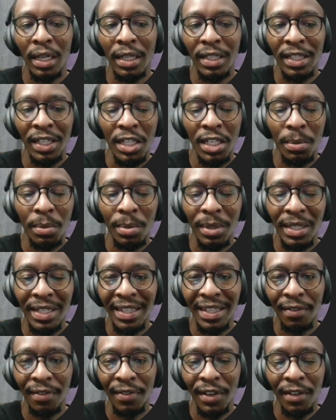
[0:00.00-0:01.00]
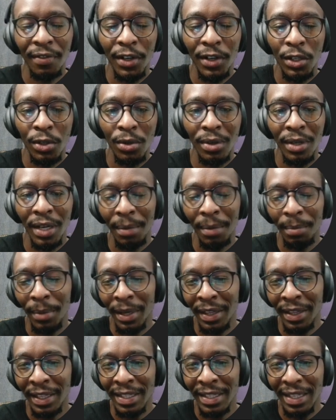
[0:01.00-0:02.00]
ChatGPT, the free version,
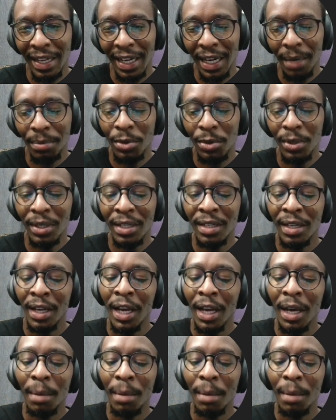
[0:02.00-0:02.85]
but there's a cap to it.